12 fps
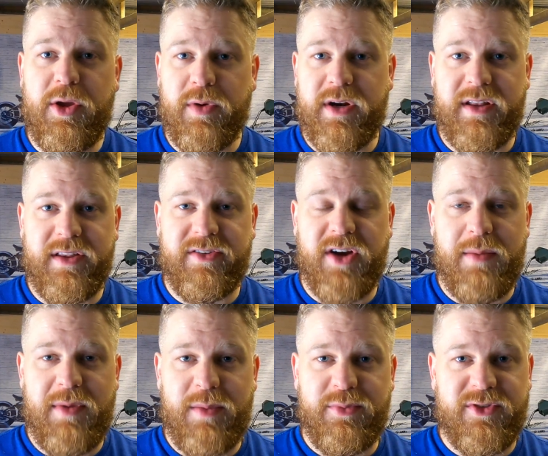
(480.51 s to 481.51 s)
you on another
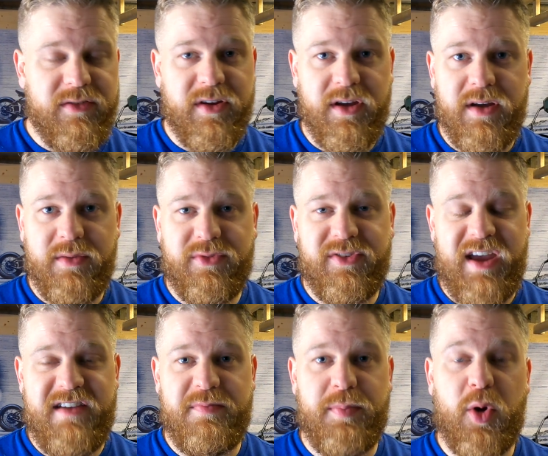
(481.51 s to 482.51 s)
time lapse to
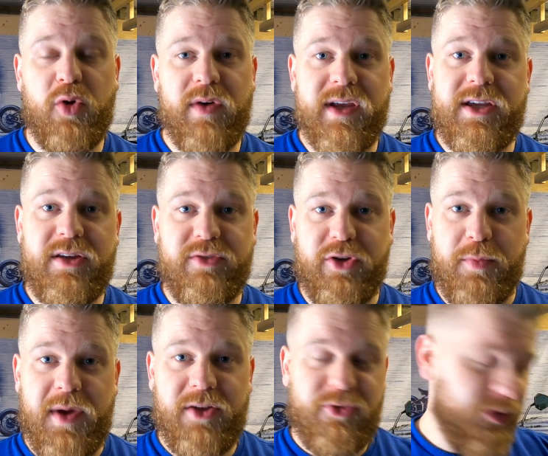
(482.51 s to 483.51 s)
save boring you too
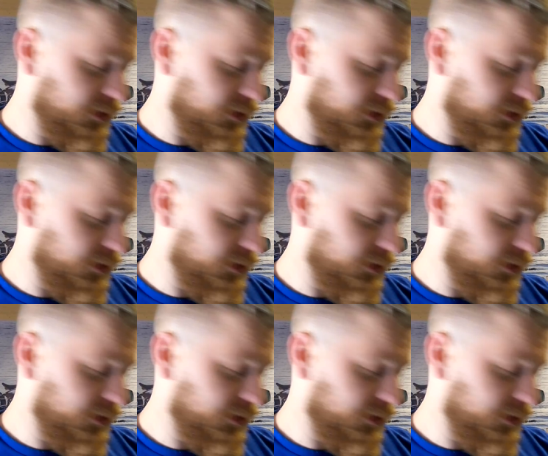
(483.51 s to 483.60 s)
much.